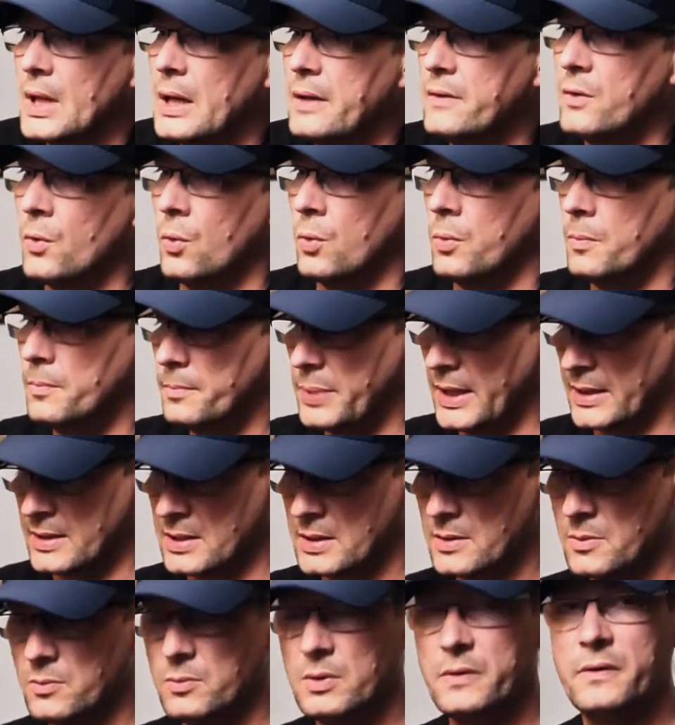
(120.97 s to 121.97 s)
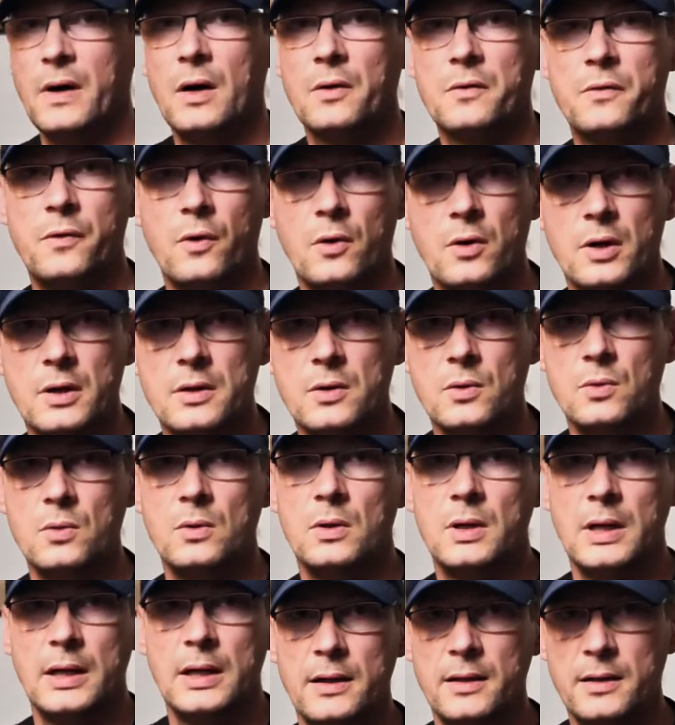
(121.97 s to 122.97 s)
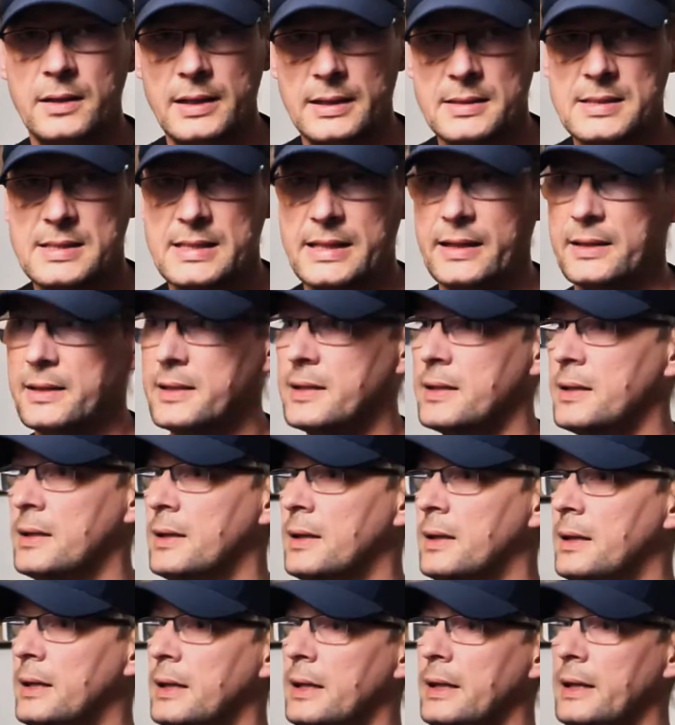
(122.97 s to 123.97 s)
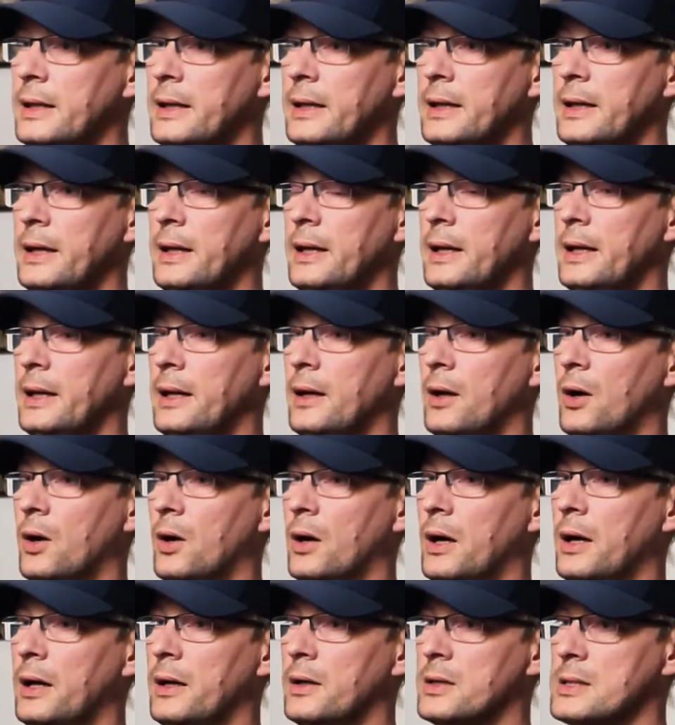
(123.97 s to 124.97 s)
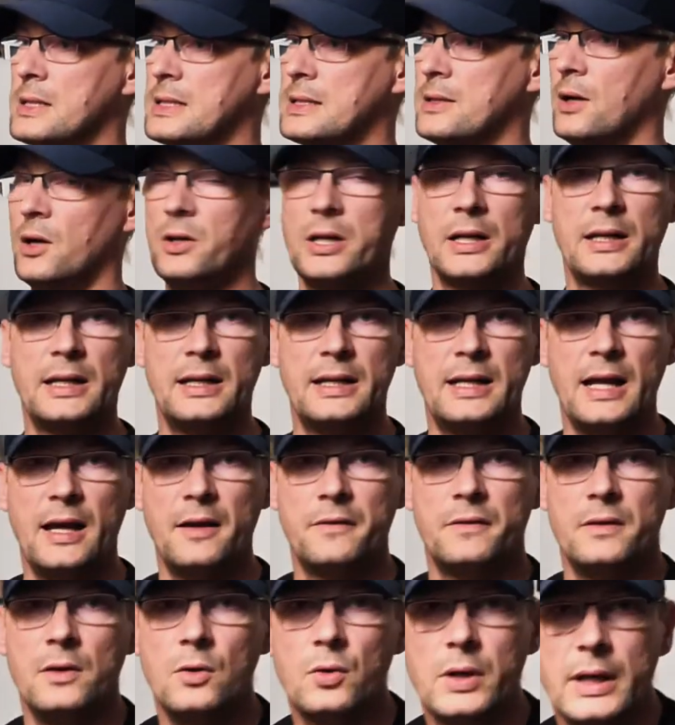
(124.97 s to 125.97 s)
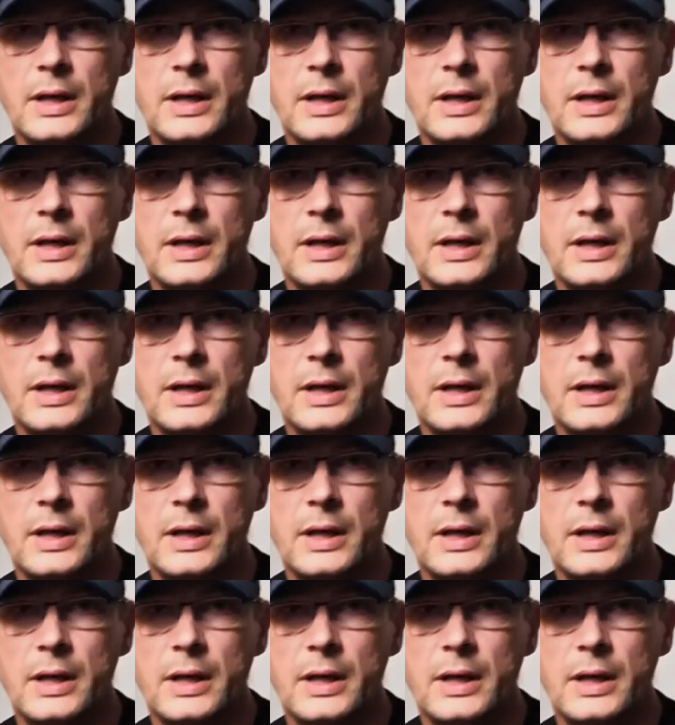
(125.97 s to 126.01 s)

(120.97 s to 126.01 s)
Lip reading: So, but without further ado, let's get started and have a look